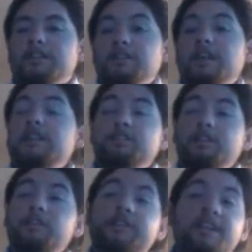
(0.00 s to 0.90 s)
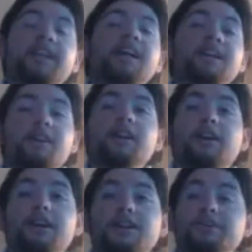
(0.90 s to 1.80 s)
then I log
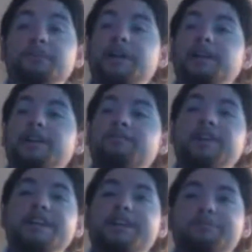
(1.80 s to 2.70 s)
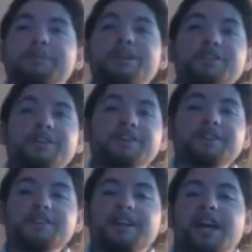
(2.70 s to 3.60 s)
on to my lovely computer.
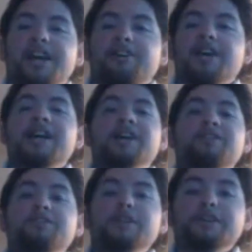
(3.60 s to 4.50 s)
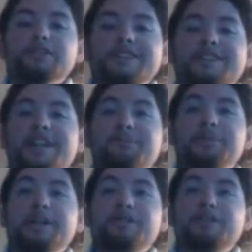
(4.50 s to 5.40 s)
I love Windows 10,
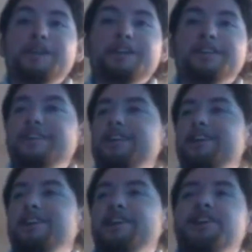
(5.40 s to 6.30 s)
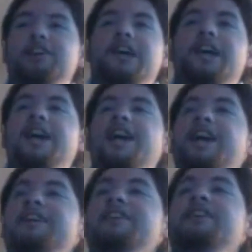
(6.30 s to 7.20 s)
by the way.
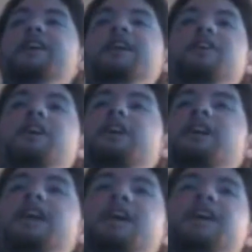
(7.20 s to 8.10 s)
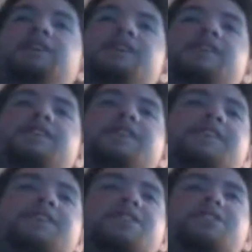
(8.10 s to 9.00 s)
And I log in, get
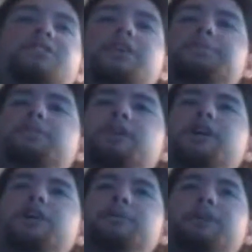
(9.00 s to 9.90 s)
the script up,